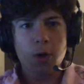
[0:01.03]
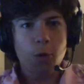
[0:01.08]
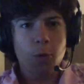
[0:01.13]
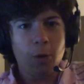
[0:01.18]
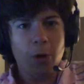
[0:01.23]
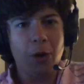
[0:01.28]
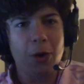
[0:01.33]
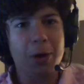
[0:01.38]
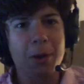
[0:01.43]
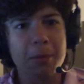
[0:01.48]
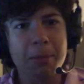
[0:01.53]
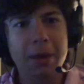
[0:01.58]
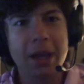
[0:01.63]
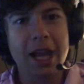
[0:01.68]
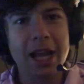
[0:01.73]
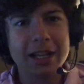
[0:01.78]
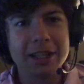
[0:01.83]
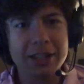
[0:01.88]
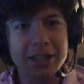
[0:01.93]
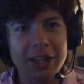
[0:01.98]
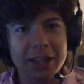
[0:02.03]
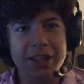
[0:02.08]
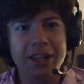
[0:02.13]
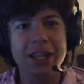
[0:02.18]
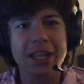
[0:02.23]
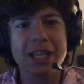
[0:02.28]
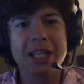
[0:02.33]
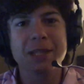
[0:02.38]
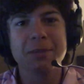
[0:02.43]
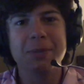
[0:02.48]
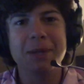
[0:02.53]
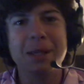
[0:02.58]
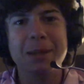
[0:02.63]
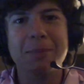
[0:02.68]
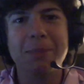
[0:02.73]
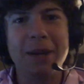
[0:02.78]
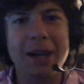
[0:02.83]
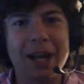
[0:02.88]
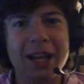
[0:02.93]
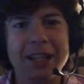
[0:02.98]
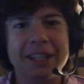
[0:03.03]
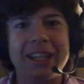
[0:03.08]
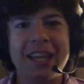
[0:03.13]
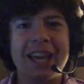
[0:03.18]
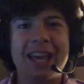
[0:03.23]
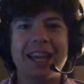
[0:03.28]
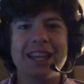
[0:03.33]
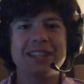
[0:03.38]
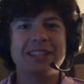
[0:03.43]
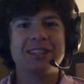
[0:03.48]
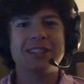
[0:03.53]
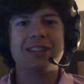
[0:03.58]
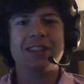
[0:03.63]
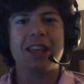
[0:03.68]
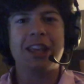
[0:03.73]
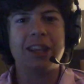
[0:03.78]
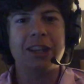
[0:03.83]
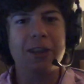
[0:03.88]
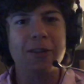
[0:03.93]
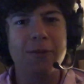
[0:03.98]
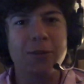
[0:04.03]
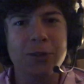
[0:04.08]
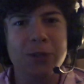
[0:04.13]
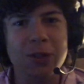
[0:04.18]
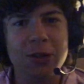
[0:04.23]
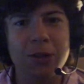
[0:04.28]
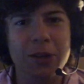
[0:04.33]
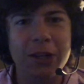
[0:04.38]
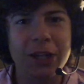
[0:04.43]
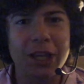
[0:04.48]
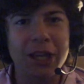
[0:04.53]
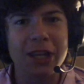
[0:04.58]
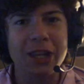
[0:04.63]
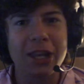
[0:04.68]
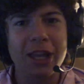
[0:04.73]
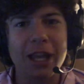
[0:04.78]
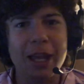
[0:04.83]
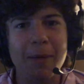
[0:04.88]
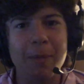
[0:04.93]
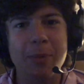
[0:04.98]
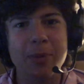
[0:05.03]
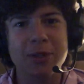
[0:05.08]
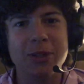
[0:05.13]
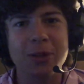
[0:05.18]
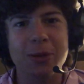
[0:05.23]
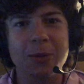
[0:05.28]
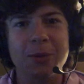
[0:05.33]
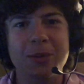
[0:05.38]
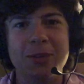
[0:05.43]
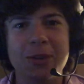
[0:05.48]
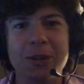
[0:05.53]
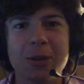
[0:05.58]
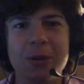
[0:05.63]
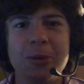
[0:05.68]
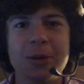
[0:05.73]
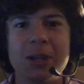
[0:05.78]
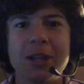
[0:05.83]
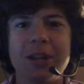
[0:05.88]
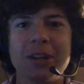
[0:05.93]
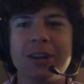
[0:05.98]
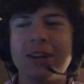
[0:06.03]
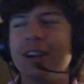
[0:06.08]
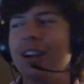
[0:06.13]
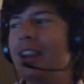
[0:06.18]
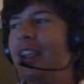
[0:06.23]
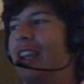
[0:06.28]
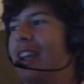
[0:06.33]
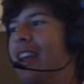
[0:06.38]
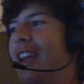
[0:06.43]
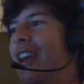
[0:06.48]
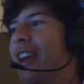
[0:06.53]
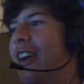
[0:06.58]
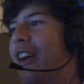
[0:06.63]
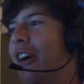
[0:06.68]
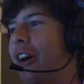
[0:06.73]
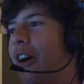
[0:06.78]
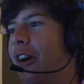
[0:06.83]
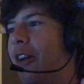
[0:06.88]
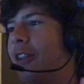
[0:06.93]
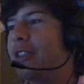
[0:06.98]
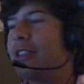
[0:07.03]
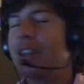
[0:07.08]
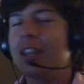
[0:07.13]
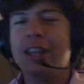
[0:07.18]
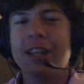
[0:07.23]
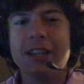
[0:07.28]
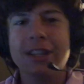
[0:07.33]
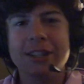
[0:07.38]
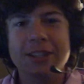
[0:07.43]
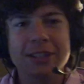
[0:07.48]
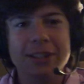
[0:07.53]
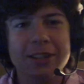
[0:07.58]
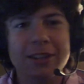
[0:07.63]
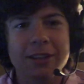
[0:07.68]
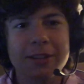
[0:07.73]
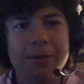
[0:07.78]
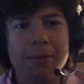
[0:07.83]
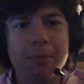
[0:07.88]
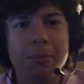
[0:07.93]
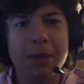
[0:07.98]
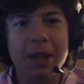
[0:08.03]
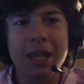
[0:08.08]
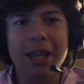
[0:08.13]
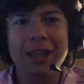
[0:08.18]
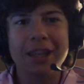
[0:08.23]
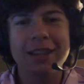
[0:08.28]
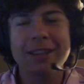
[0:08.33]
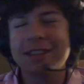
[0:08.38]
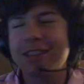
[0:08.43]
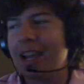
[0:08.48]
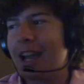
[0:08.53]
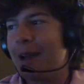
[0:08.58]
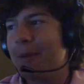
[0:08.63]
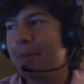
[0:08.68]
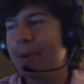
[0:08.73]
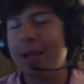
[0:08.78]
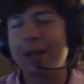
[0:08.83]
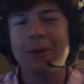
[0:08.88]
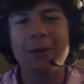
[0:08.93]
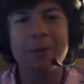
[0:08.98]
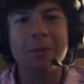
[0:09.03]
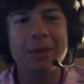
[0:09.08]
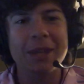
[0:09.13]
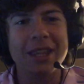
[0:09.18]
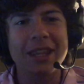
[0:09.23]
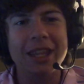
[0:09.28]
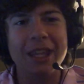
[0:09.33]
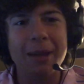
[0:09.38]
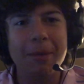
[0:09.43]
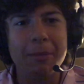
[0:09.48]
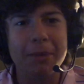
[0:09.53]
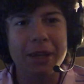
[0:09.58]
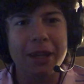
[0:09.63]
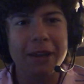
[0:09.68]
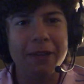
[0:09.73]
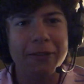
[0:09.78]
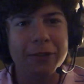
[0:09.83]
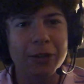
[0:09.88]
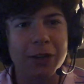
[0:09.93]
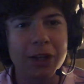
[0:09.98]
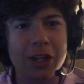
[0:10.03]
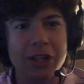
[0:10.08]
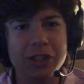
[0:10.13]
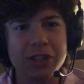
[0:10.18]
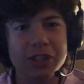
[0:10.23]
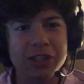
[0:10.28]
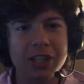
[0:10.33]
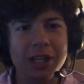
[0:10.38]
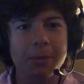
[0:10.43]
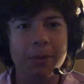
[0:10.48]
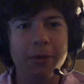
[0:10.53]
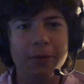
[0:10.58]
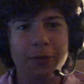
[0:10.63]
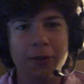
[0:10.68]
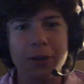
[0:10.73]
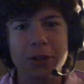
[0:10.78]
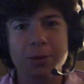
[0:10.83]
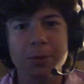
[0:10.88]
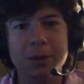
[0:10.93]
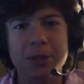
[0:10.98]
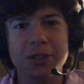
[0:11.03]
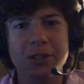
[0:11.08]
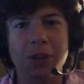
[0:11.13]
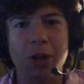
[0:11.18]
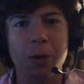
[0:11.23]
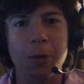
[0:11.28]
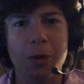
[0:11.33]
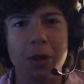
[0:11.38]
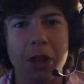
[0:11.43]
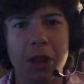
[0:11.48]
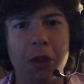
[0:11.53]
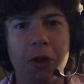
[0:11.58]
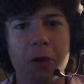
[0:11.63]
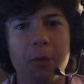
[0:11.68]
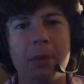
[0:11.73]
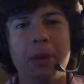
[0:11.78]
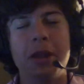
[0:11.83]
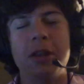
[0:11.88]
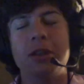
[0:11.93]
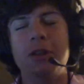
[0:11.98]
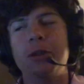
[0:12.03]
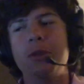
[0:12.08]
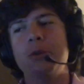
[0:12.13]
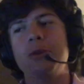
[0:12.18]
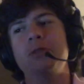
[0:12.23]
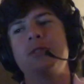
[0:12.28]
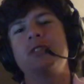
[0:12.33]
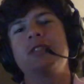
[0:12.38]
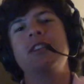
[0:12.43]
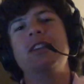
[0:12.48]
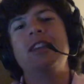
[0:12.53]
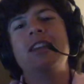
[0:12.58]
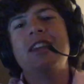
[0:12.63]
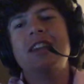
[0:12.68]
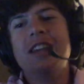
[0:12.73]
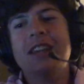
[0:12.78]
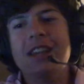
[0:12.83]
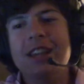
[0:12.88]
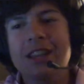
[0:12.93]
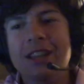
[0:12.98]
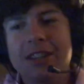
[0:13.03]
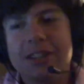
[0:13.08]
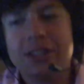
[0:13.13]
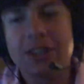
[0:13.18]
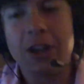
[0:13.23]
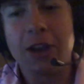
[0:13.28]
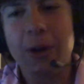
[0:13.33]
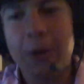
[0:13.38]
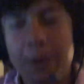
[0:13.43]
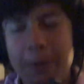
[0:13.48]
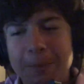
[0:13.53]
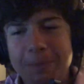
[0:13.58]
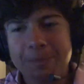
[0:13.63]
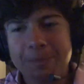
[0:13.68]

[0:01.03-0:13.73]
Welcome back to the DSP podcast. Thank you for tuning in to episode 2 here. Today's main topic will be the NBA free agency, but first we start with a little bit of news. So,